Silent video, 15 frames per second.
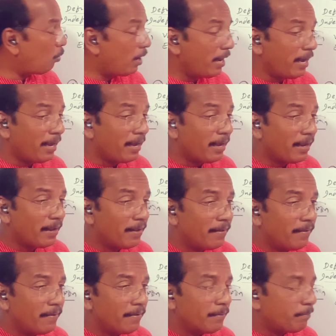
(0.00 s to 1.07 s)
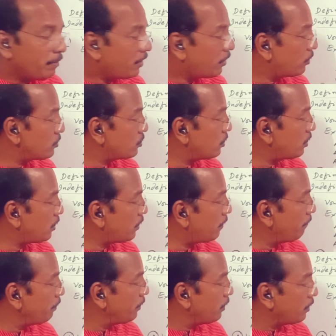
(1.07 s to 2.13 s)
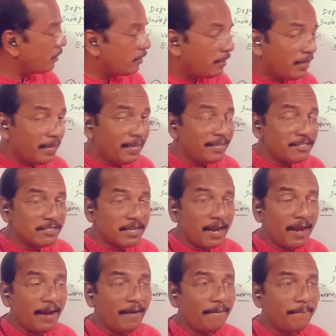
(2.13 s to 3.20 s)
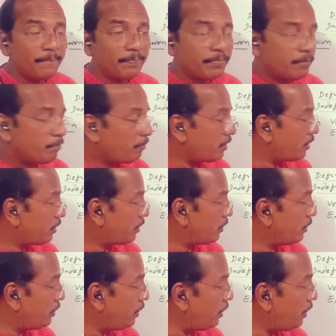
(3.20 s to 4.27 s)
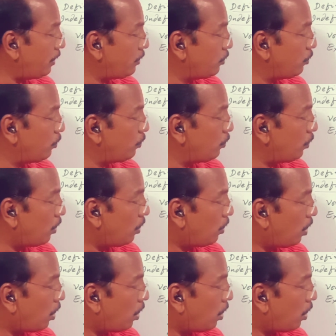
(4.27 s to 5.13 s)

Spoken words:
Why? Because here, E is there, but E-U-R-O-P-E-A-N.